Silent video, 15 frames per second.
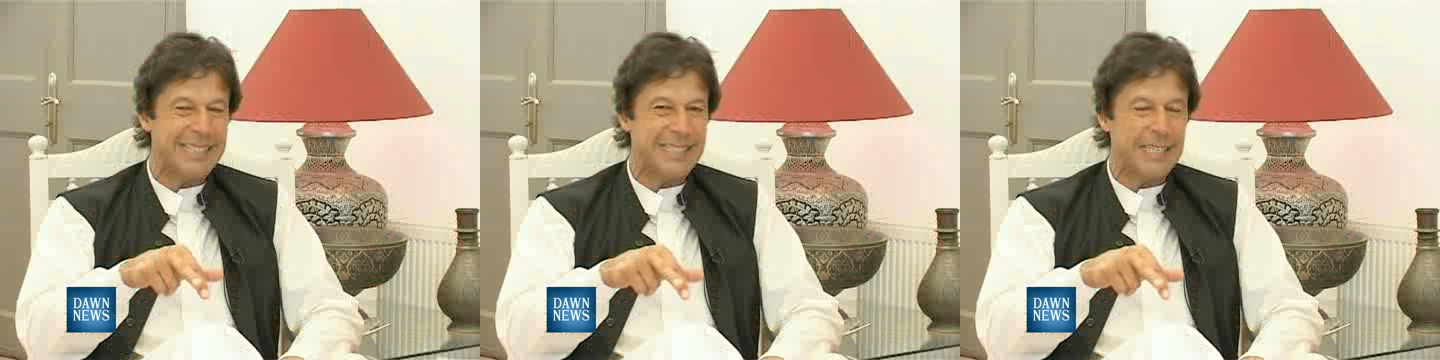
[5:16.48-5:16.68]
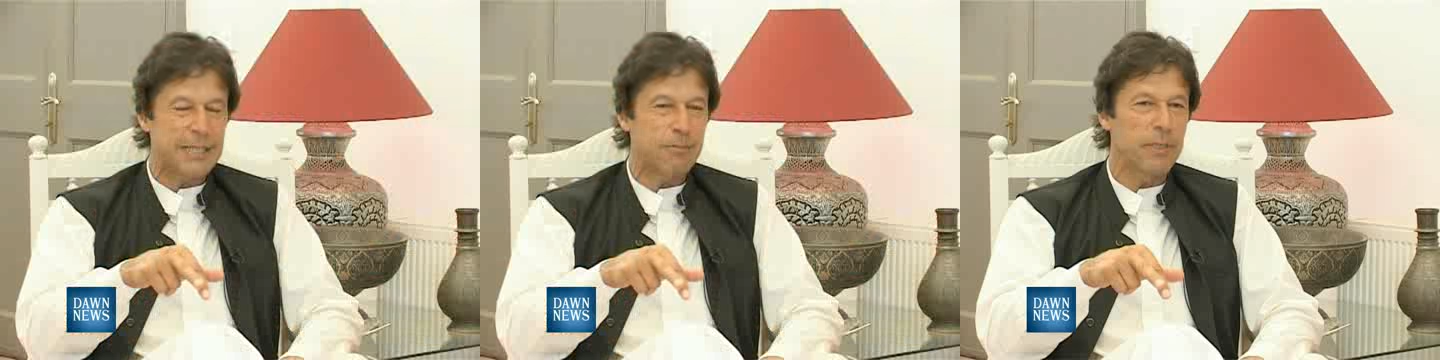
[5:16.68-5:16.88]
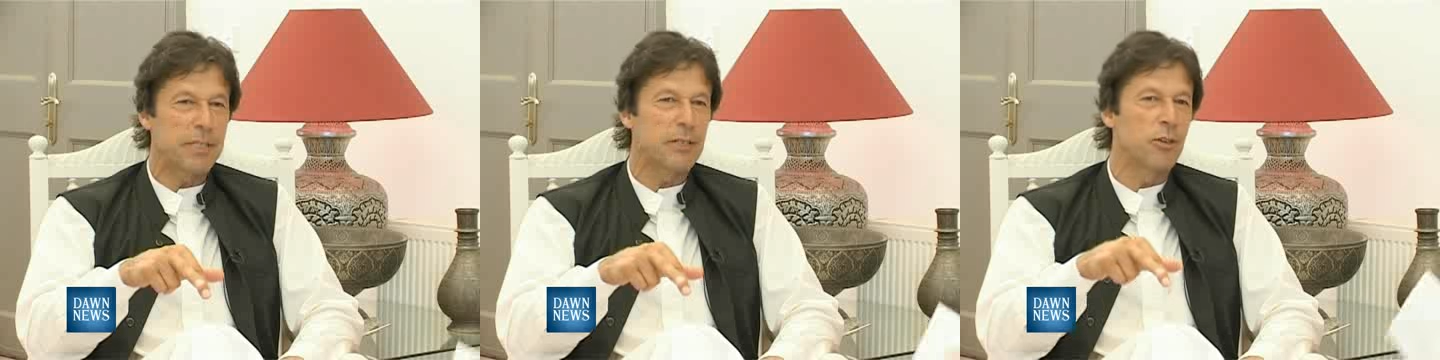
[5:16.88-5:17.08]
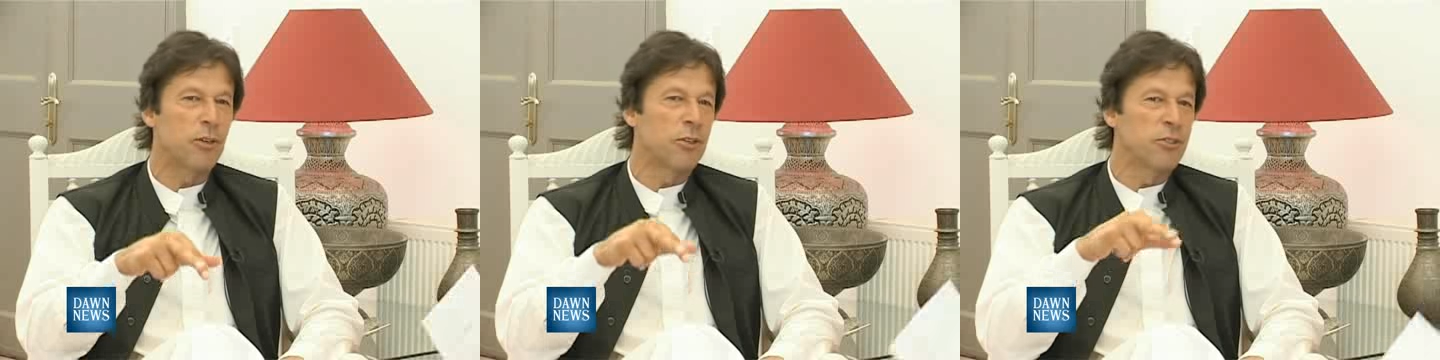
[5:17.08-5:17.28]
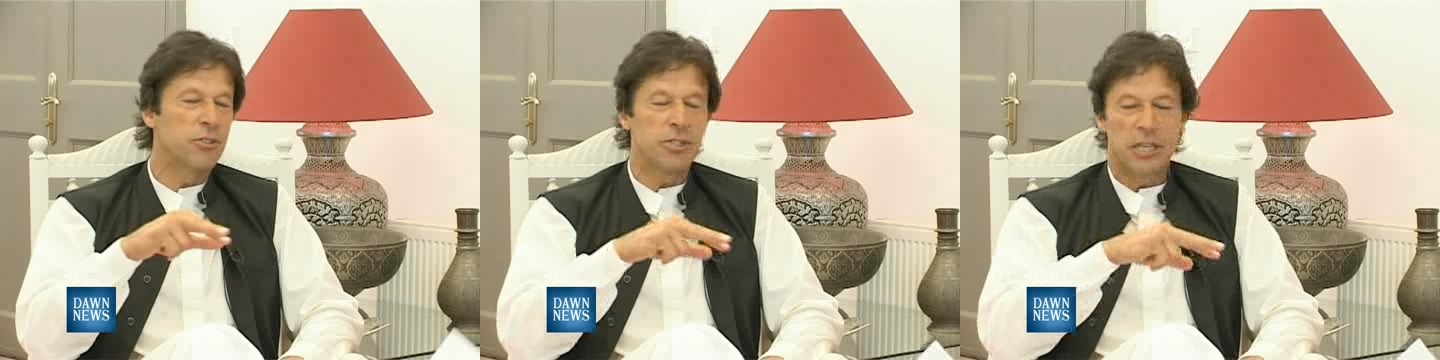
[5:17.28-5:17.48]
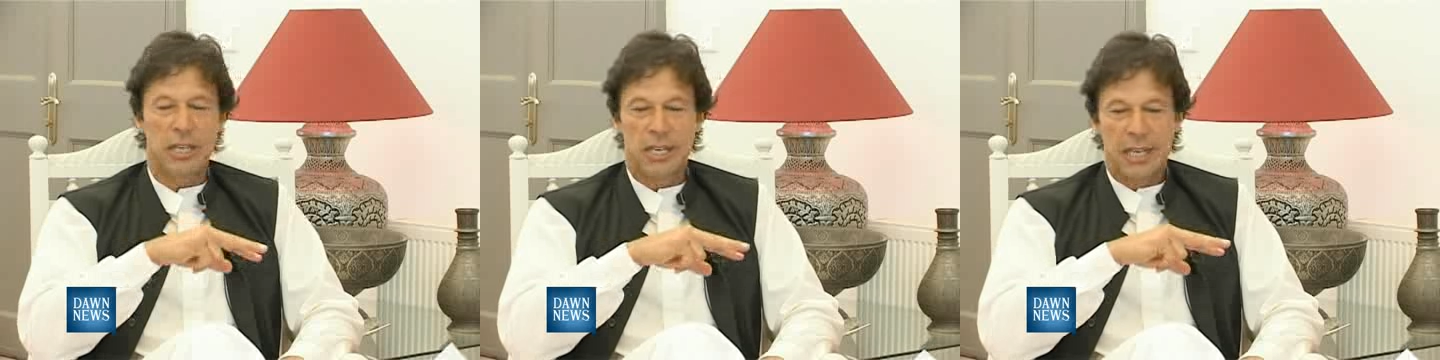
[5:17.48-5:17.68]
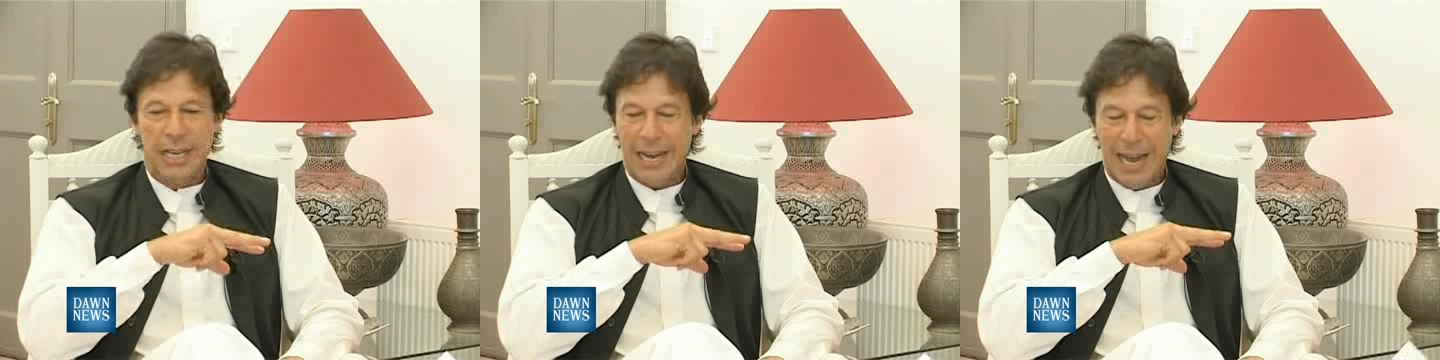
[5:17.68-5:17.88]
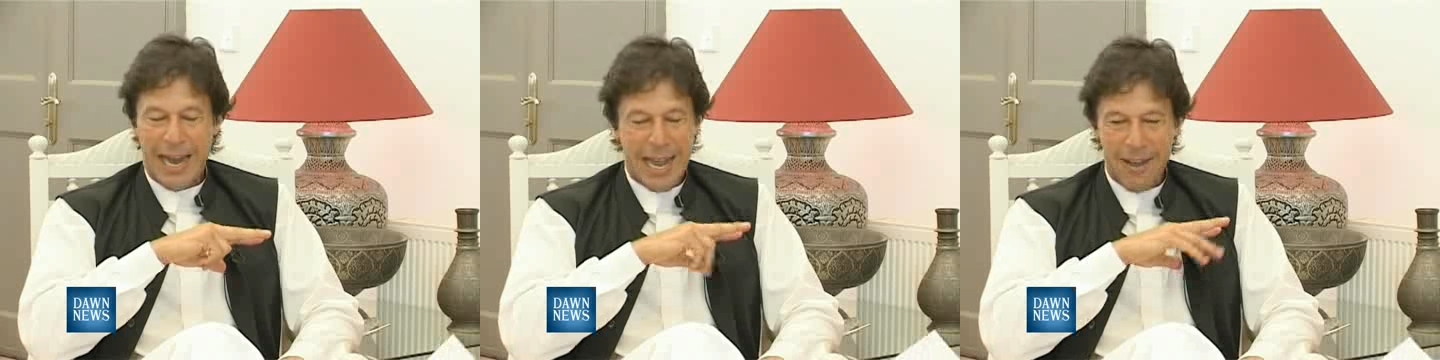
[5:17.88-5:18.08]
statement goes,
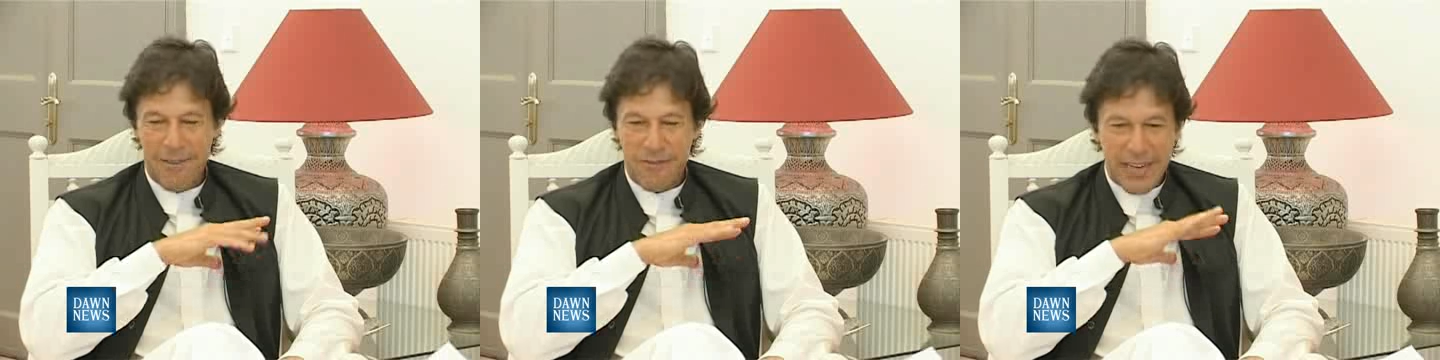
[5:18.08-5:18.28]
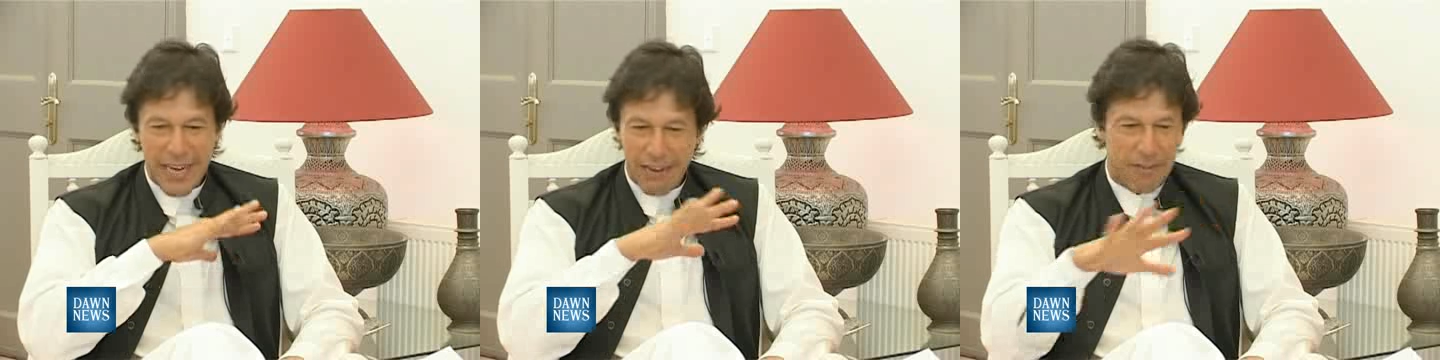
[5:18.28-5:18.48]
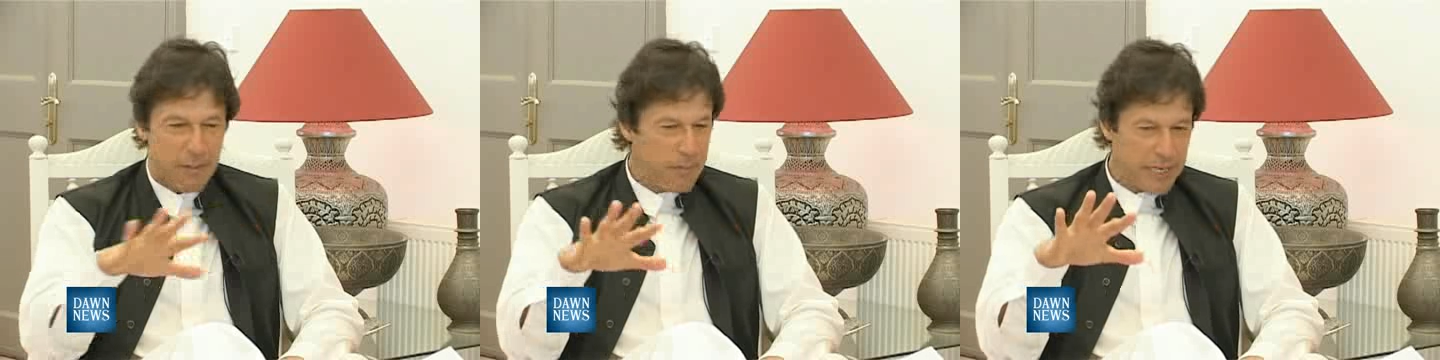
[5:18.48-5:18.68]
I have never